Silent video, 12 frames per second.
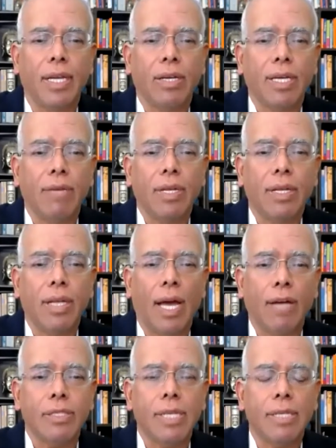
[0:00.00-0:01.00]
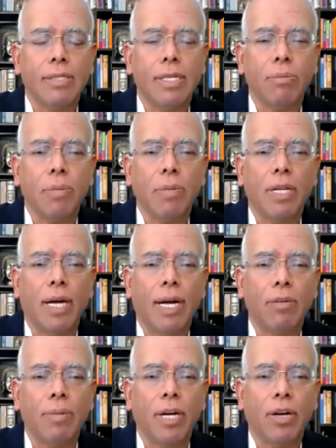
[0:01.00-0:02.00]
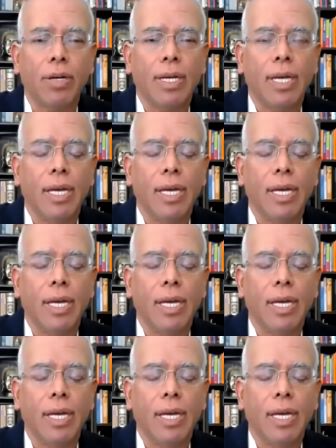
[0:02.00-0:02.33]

given how sensitive people are about